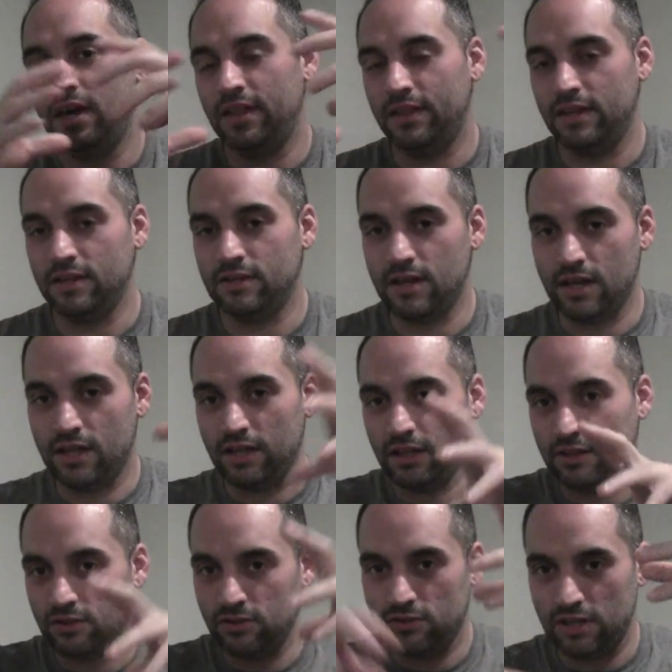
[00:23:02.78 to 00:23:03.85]
And then you take
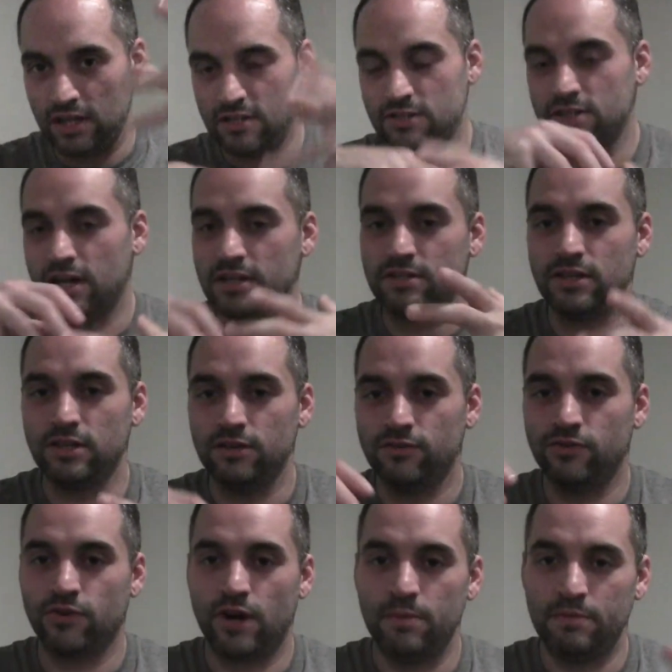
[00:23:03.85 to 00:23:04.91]
like the insides that you've
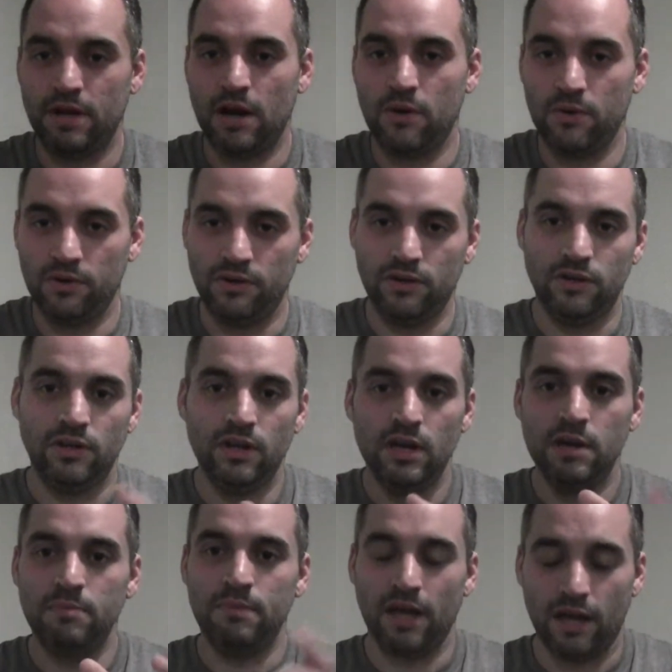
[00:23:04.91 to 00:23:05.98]
scraped out and you
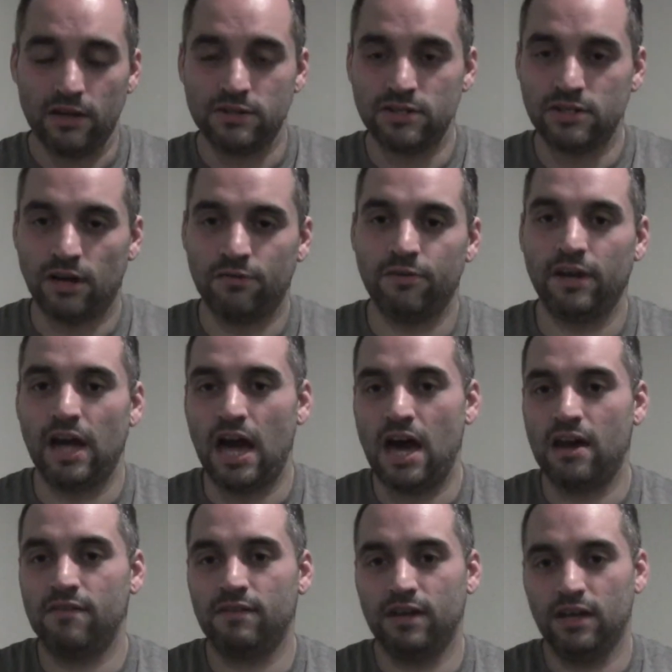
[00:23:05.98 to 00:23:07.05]
make a stuffing
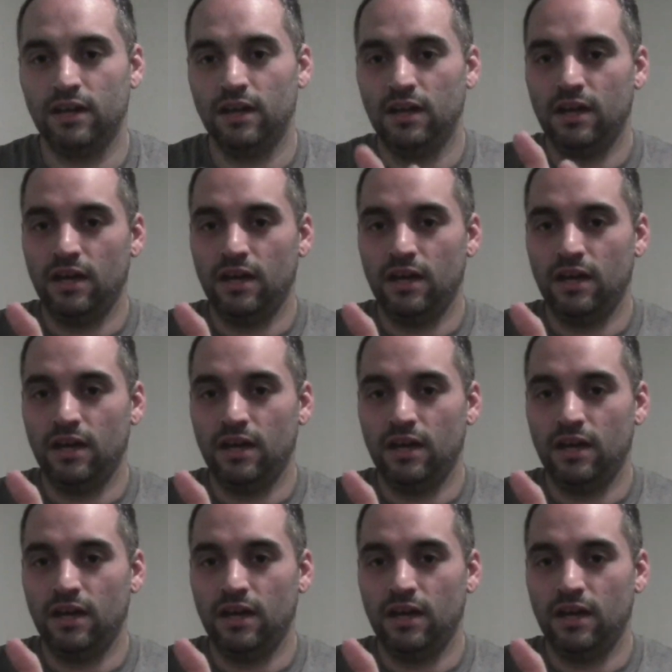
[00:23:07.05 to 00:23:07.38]
out of it,